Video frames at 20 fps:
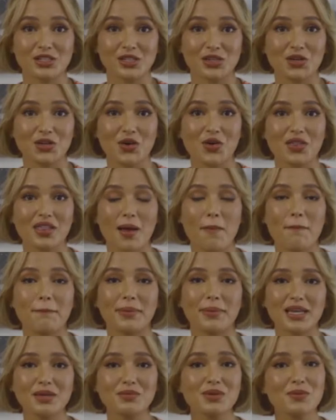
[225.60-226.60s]
do you know
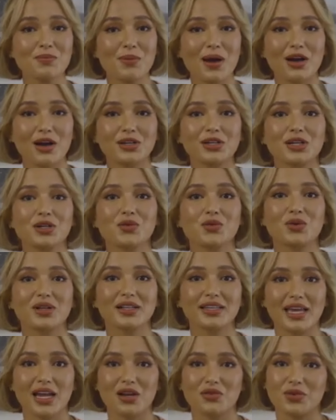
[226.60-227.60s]
that baby powder will
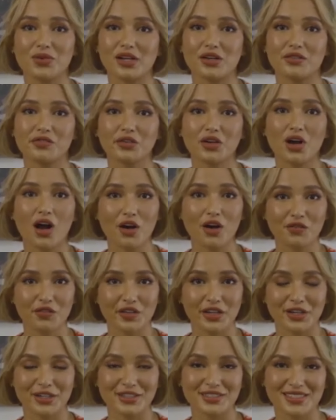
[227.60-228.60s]
get rid of
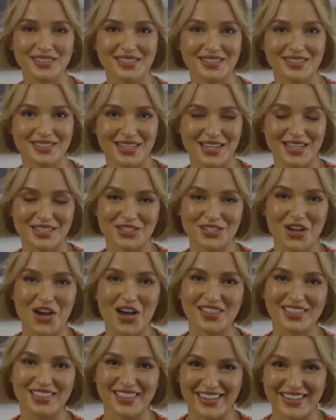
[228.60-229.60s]
coffee or tea stains
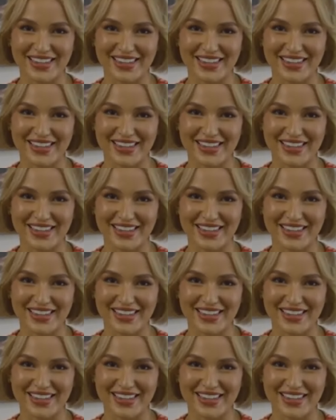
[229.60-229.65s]
on